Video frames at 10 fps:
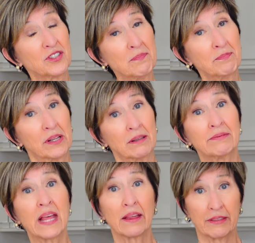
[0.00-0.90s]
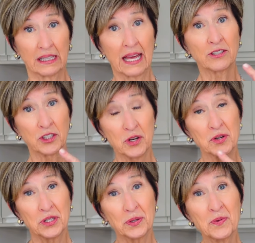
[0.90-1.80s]
simple. The less you
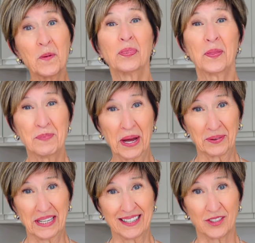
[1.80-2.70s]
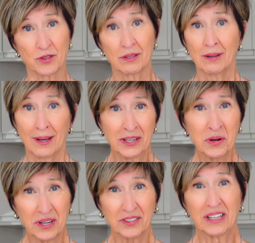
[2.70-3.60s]
do, the better it is. And
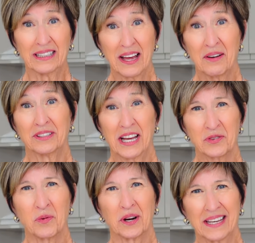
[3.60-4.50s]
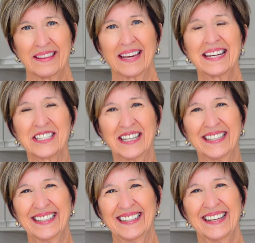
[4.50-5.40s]
who doesn't love less work in the
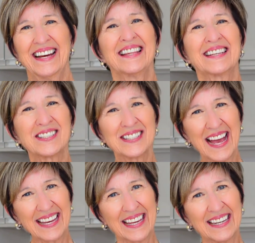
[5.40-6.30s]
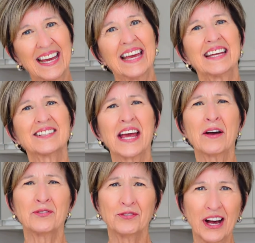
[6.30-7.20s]
kitchen? The second is to
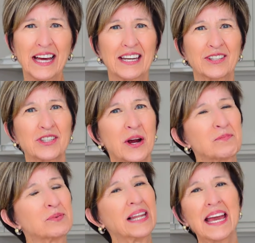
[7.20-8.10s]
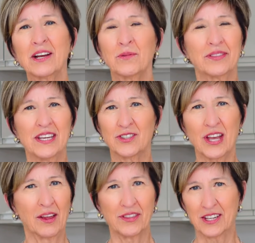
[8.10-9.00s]
have fun and start playing with these
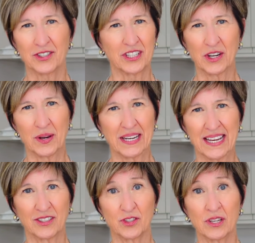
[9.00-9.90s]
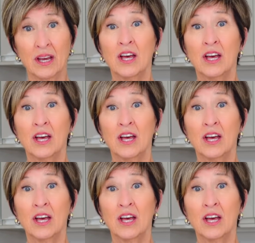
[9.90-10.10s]
healthiest ingredients.